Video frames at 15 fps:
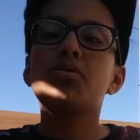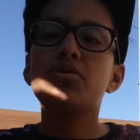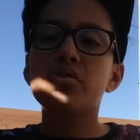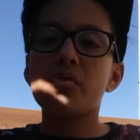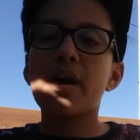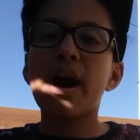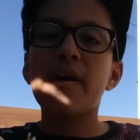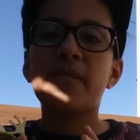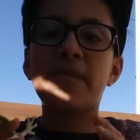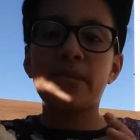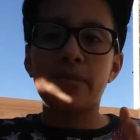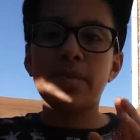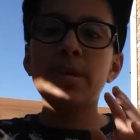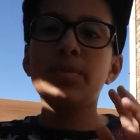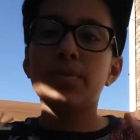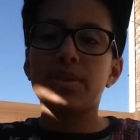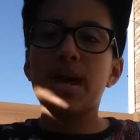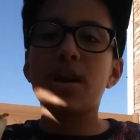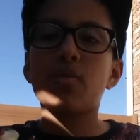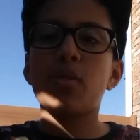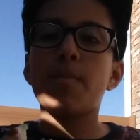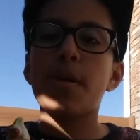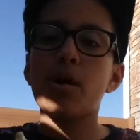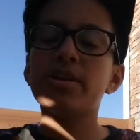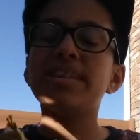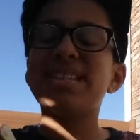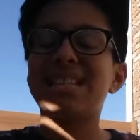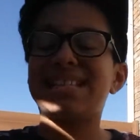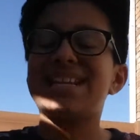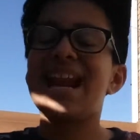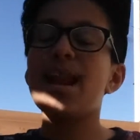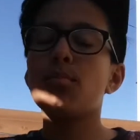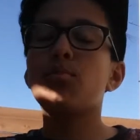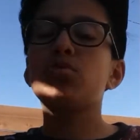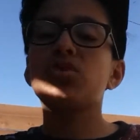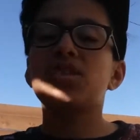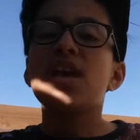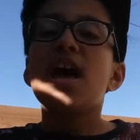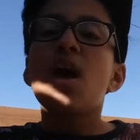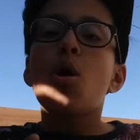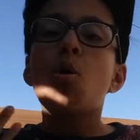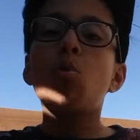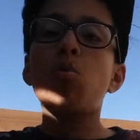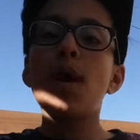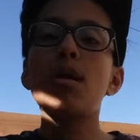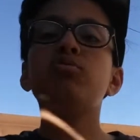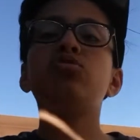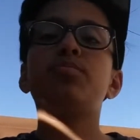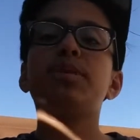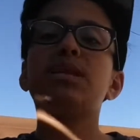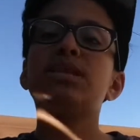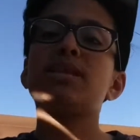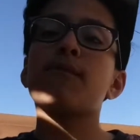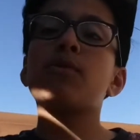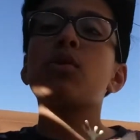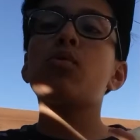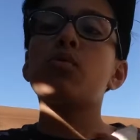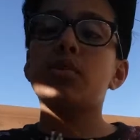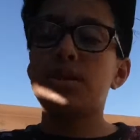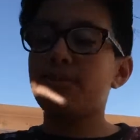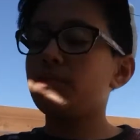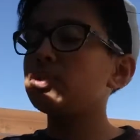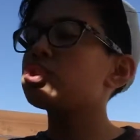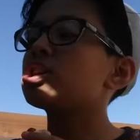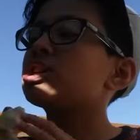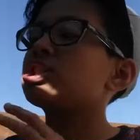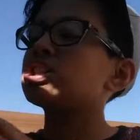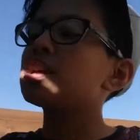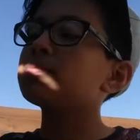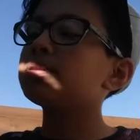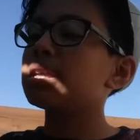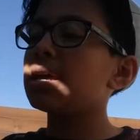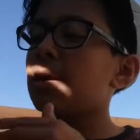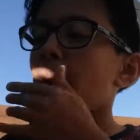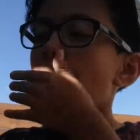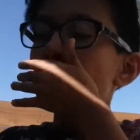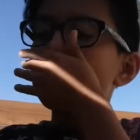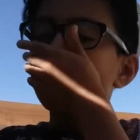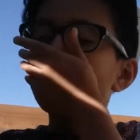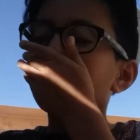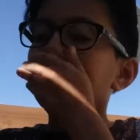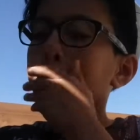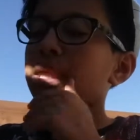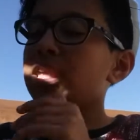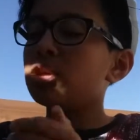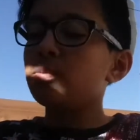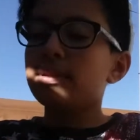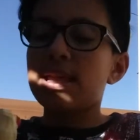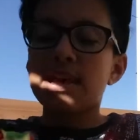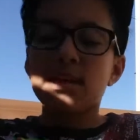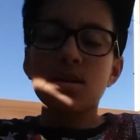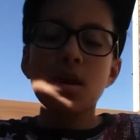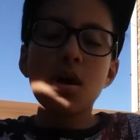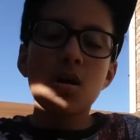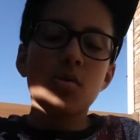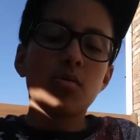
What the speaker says: to have people that know about insects and animals around you, because if you touch something and you're like,